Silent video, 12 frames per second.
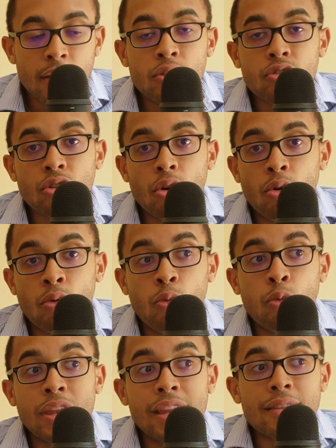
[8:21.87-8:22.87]
So
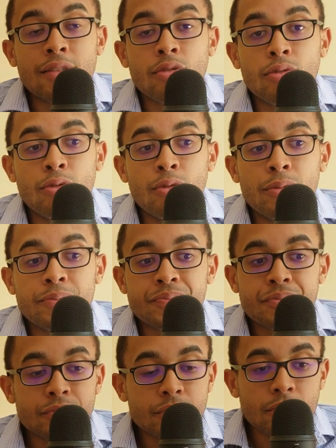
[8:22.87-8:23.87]
we need to
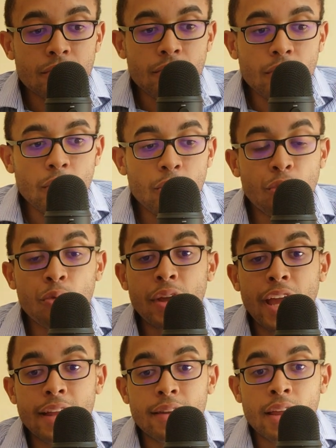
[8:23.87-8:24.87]

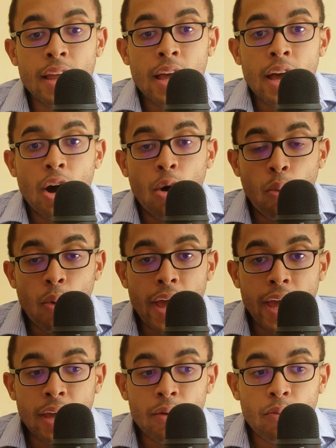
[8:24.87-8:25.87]
create a
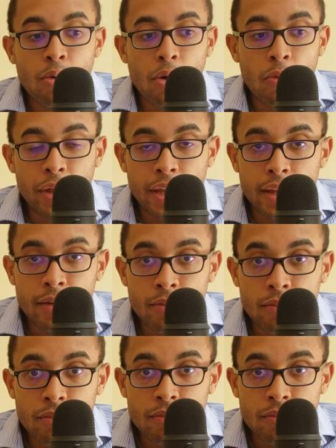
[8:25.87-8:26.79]
way where we can